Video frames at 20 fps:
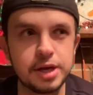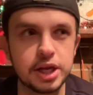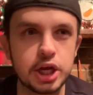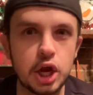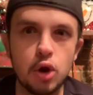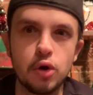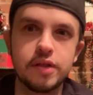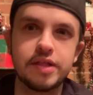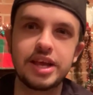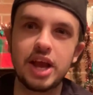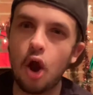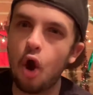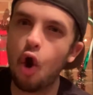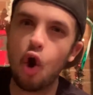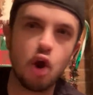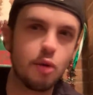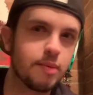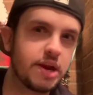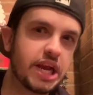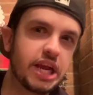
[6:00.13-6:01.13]
go to the
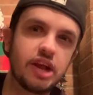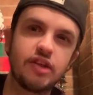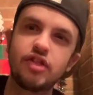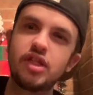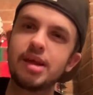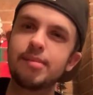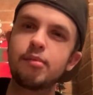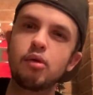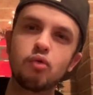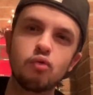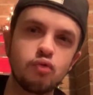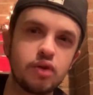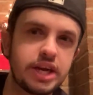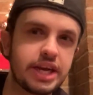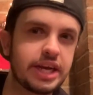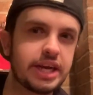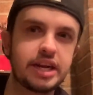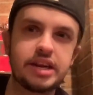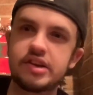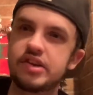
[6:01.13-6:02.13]
Army, the
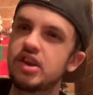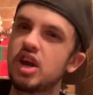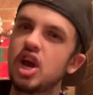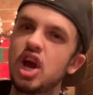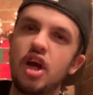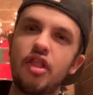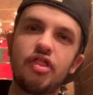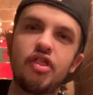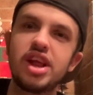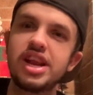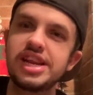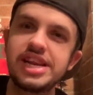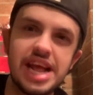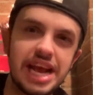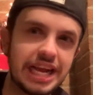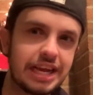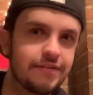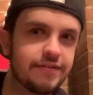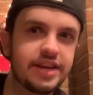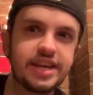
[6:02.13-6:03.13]
Marines, the
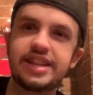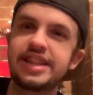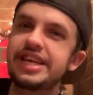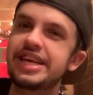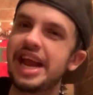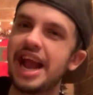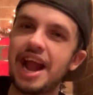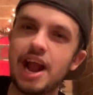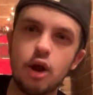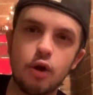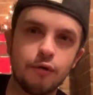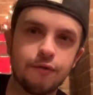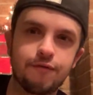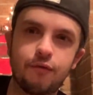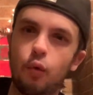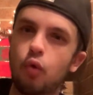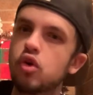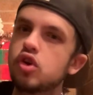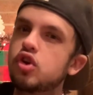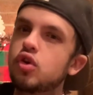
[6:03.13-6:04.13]
Navy, the Air
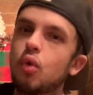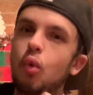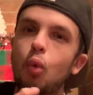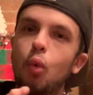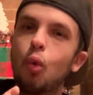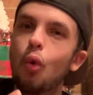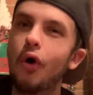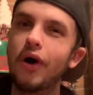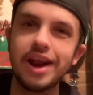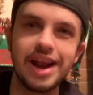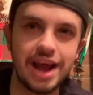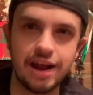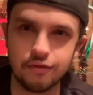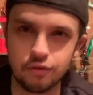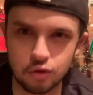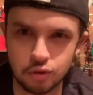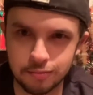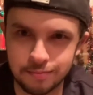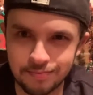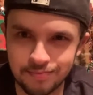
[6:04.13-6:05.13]
Force,
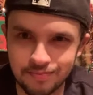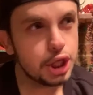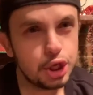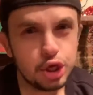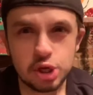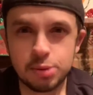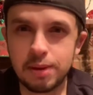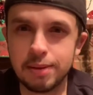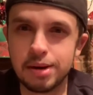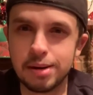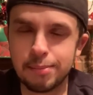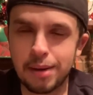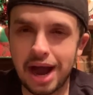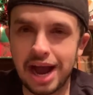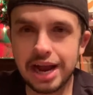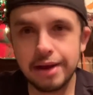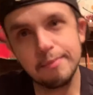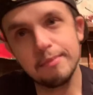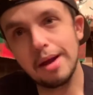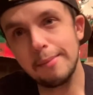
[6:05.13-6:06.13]
whatever, you should be able to
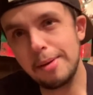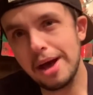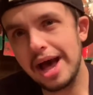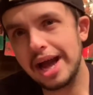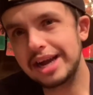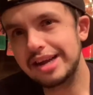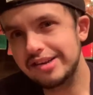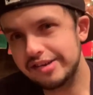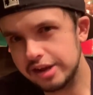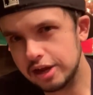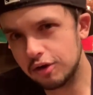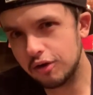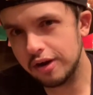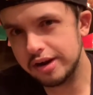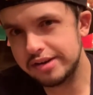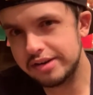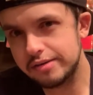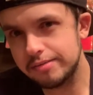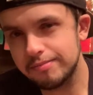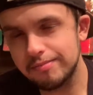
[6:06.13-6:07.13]
buy a pack of
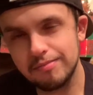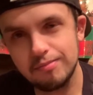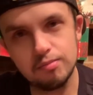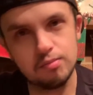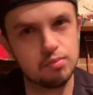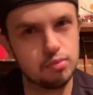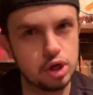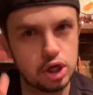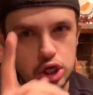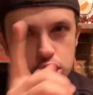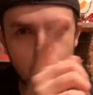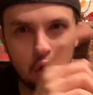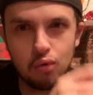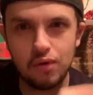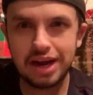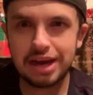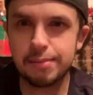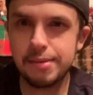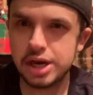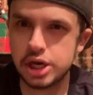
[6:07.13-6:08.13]
cigarettes, don't
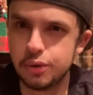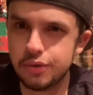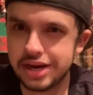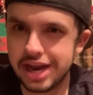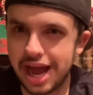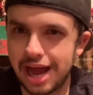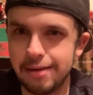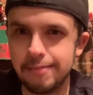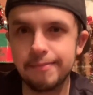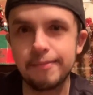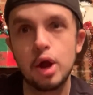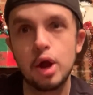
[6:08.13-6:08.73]
recommend doing that,